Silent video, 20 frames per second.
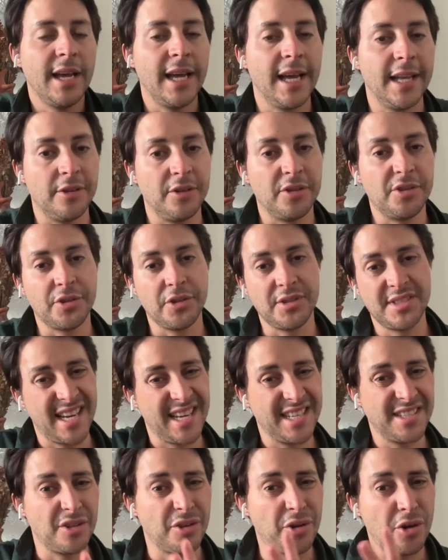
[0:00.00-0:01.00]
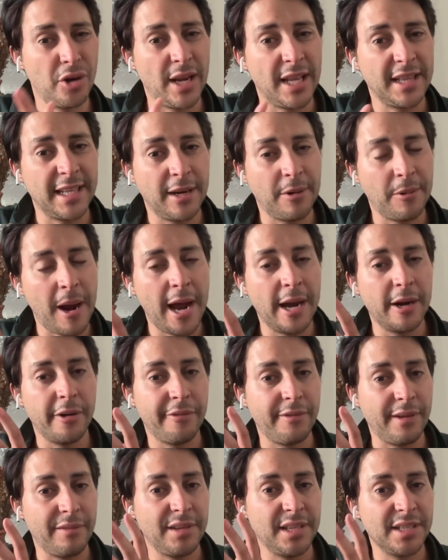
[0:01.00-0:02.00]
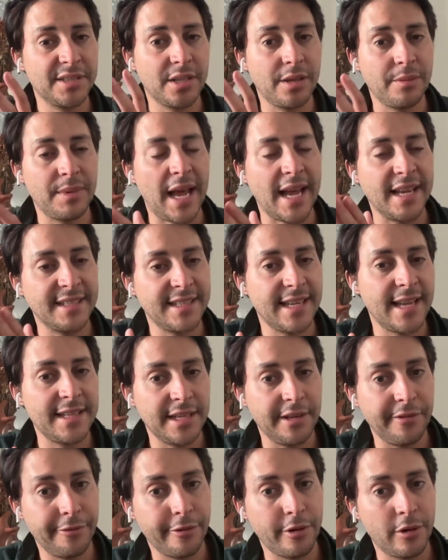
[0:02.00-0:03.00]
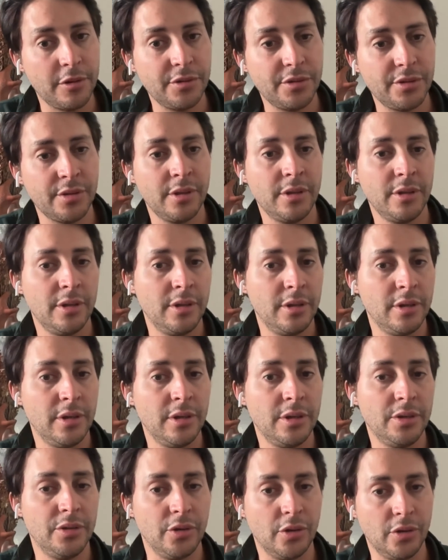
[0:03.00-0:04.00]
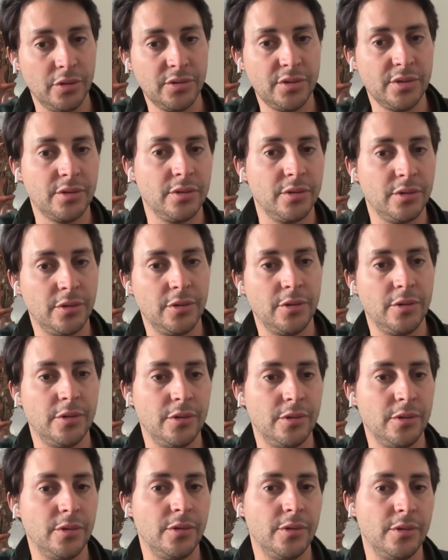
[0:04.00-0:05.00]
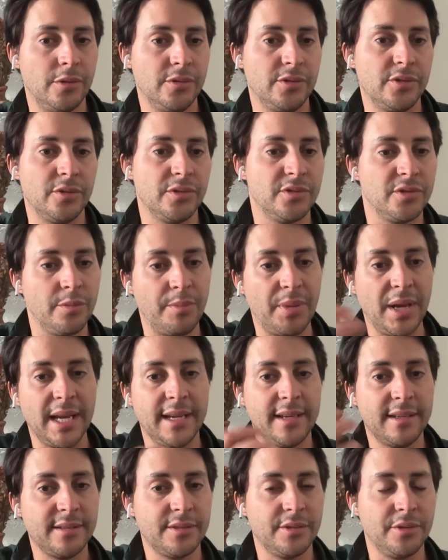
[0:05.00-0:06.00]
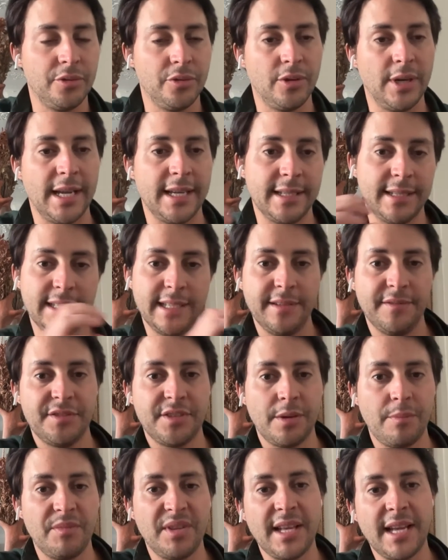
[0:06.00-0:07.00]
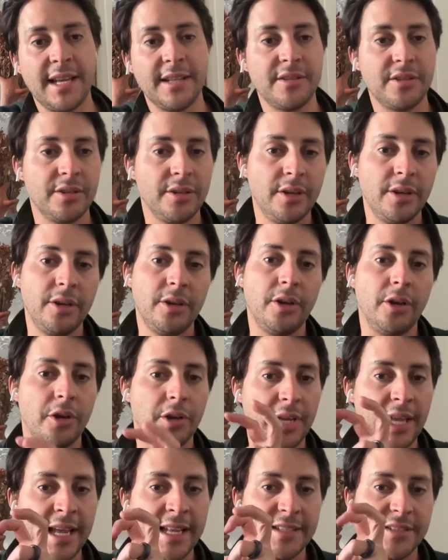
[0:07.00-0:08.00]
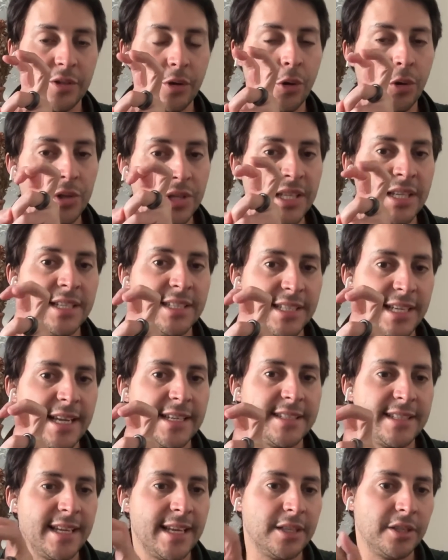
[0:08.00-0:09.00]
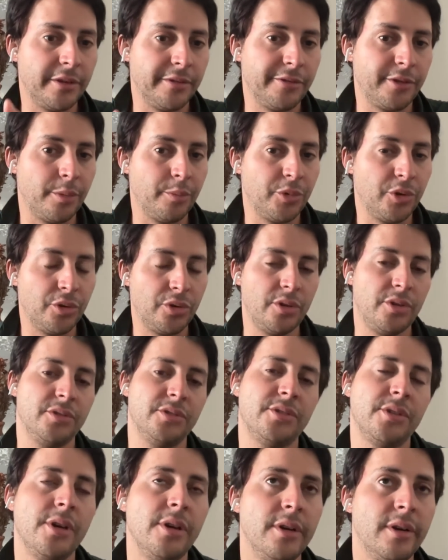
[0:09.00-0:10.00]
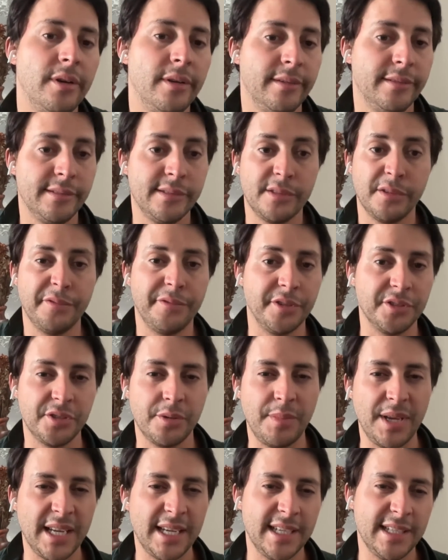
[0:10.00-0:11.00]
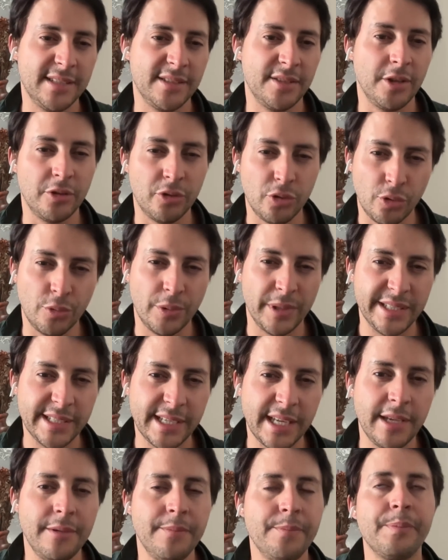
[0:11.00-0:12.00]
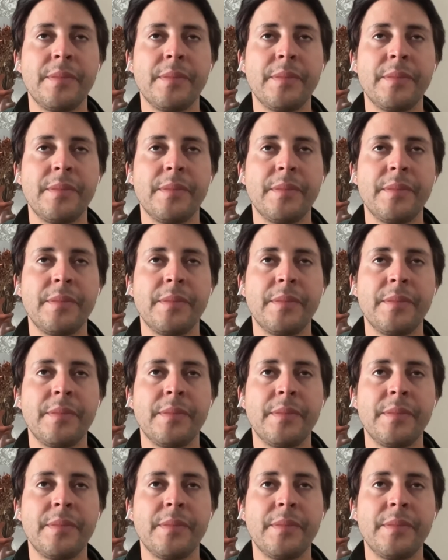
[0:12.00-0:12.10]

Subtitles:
And also there is a collateral of having some asset in France. No, so the bank, like give some debt against owning the asset of computers. So for the bank, it's not too risky.